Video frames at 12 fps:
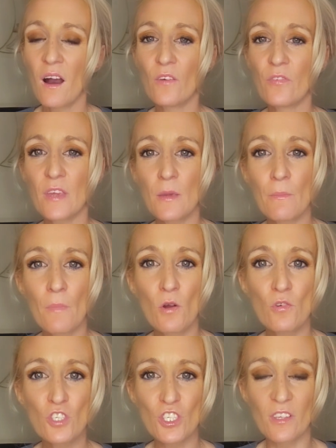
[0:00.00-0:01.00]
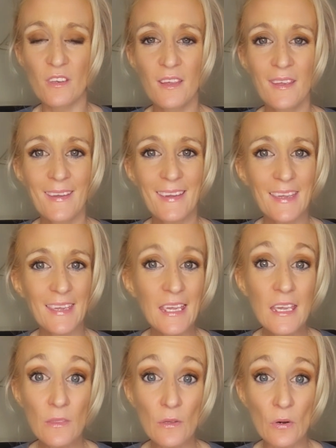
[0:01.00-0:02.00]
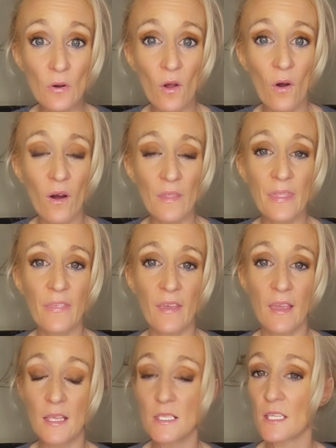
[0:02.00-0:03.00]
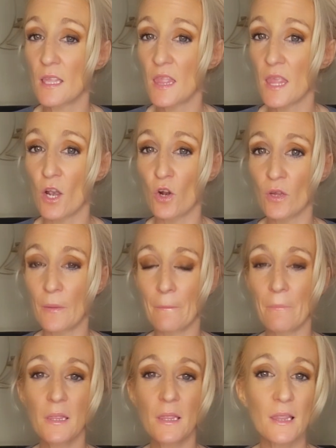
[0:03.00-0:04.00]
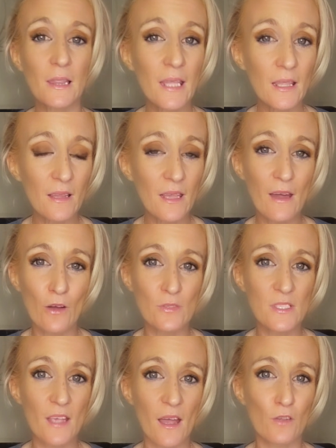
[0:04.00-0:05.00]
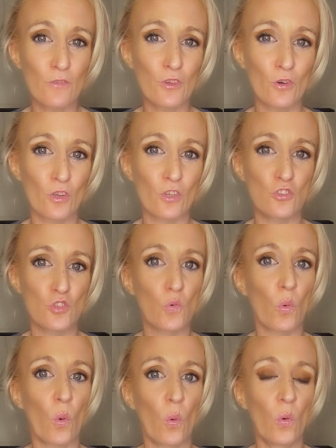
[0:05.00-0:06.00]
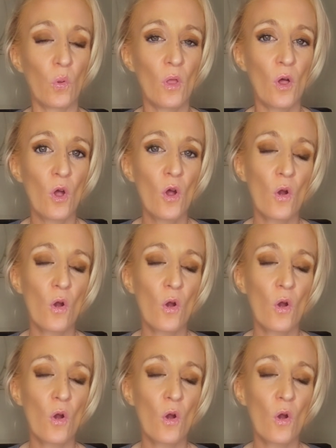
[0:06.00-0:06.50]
of emotion either on things that are completely outside of your control,